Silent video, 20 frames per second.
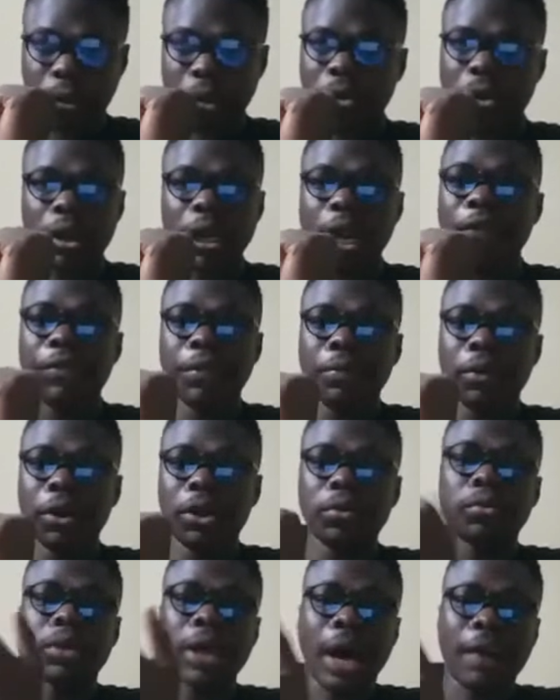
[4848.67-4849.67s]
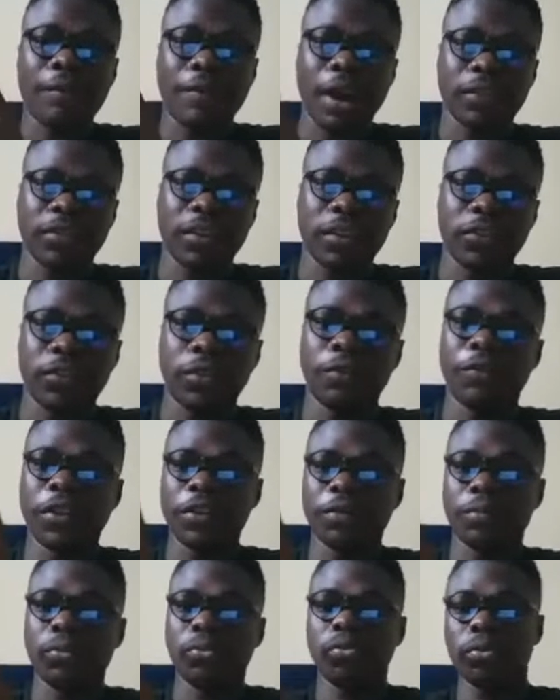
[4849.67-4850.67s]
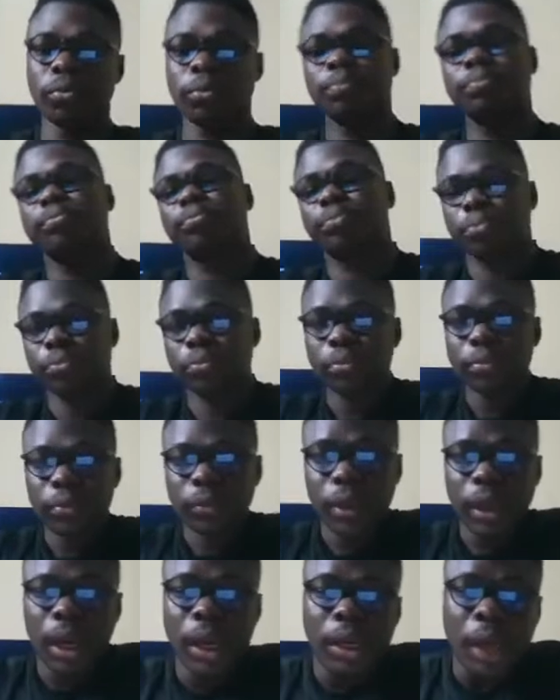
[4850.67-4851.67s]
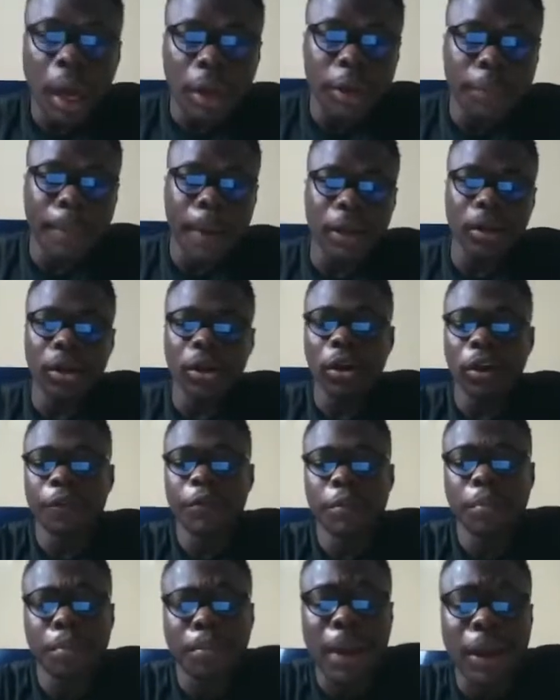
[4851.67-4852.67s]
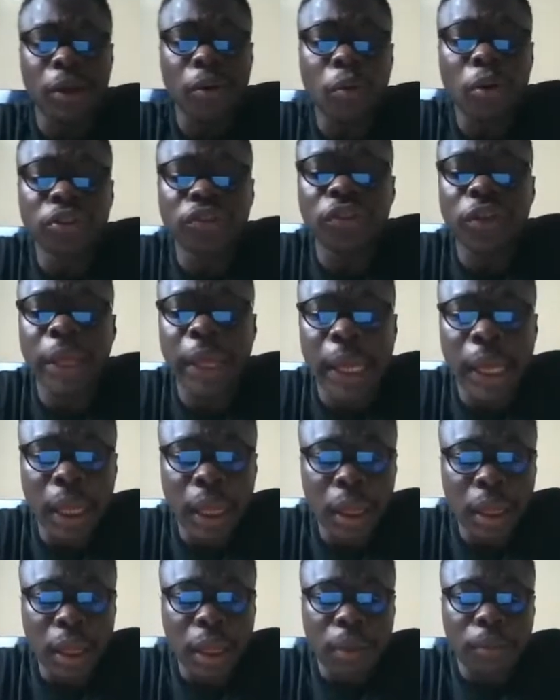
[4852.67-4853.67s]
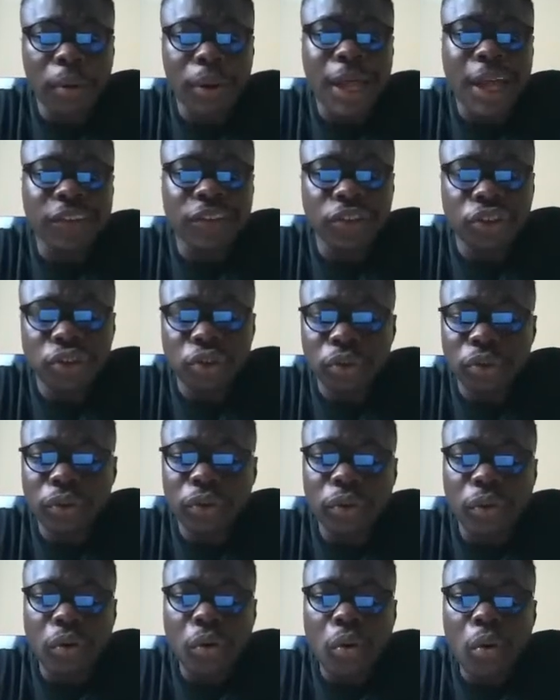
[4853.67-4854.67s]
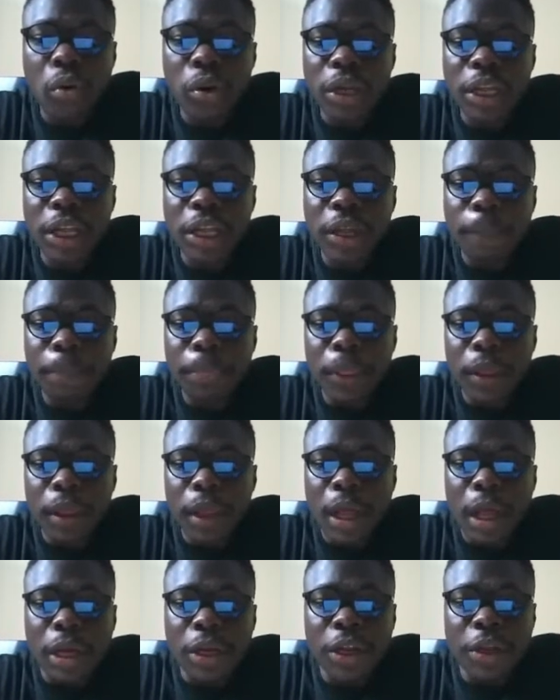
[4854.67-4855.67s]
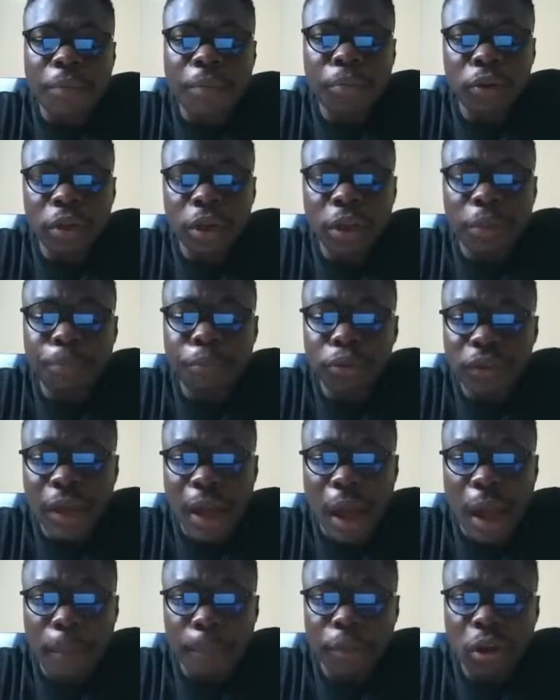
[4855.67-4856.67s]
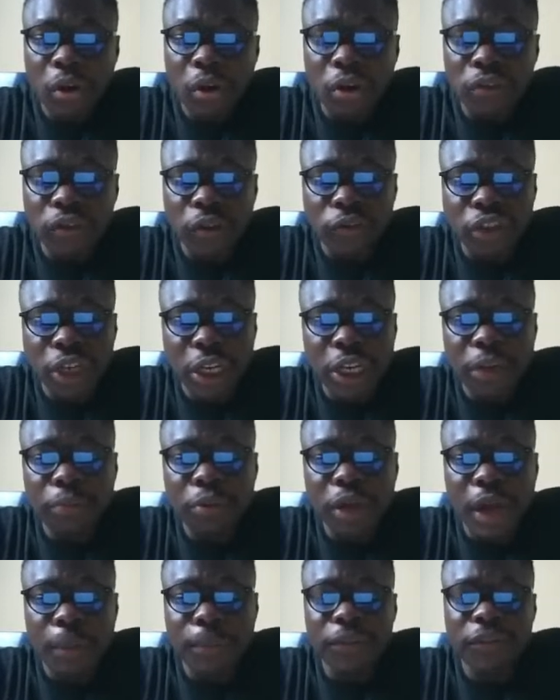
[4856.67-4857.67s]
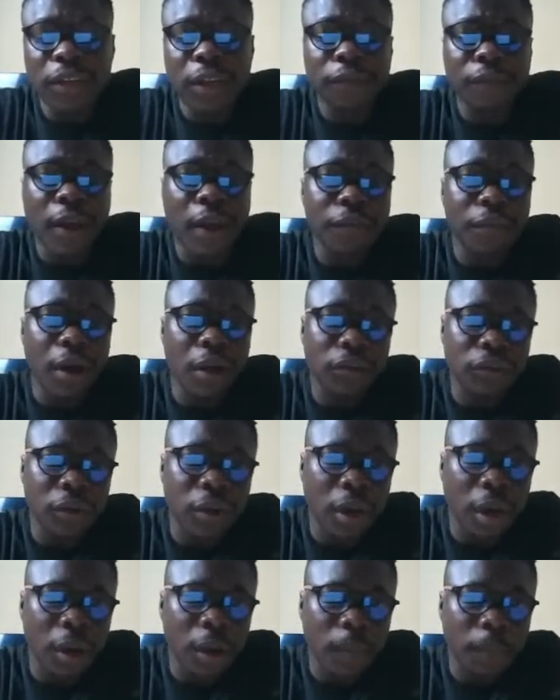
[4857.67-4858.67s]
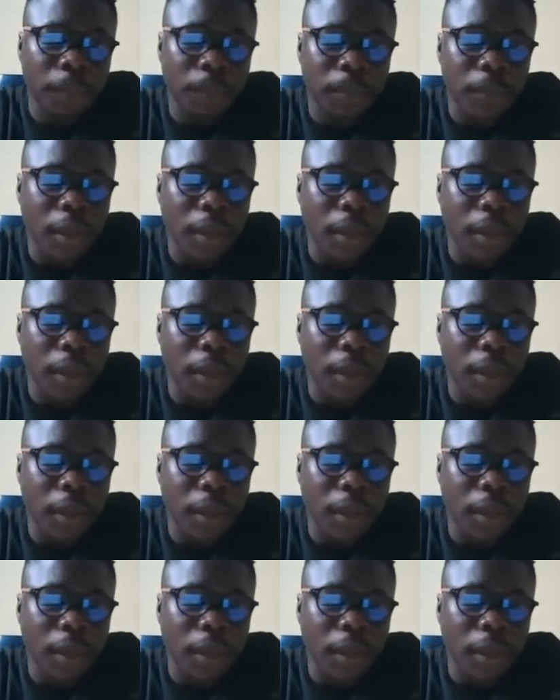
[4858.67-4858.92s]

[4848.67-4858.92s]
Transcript: Not everybody would have access to the Facebook group. Now, the part a lot of people might not want to hear, but that's the truth. Only the boot camp, the cost of joining the boot camp is 35,000 naira.